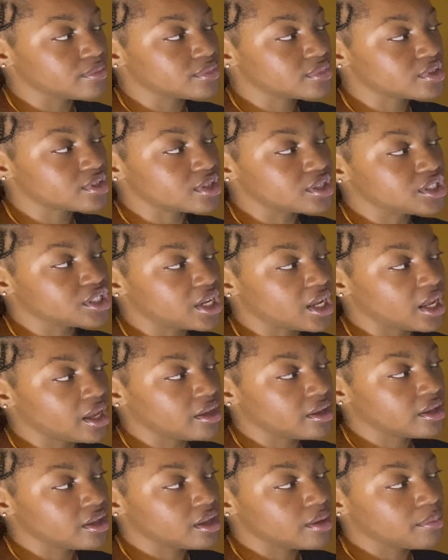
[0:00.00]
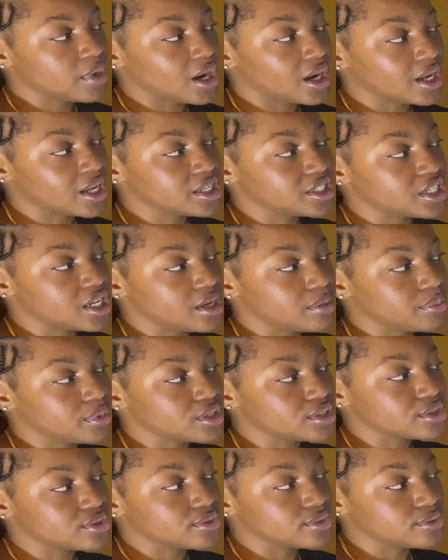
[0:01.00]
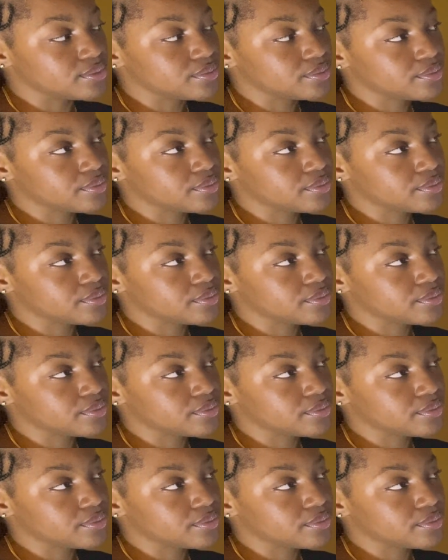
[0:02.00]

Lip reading: So j in bracket j plus 2.